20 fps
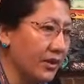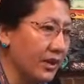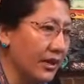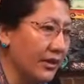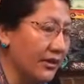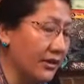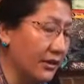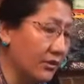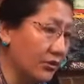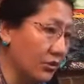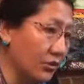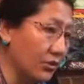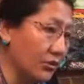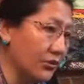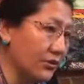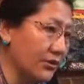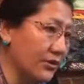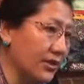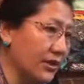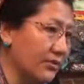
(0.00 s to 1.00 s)
and then
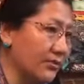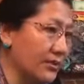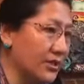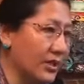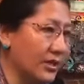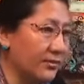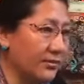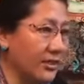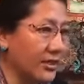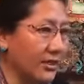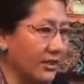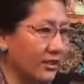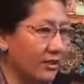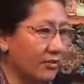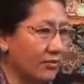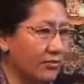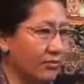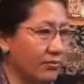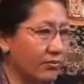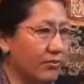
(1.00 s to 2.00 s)
also sometimes like
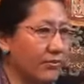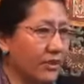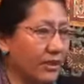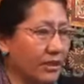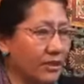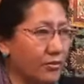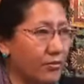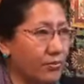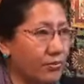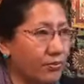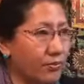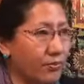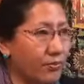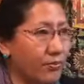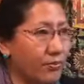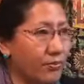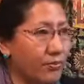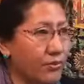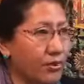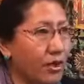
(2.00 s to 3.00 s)
a
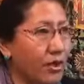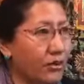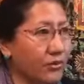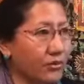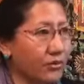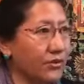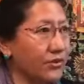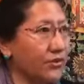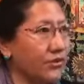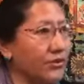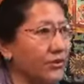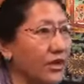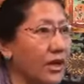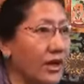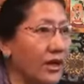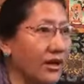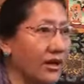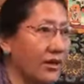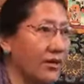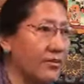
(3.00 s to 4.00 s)
proud, I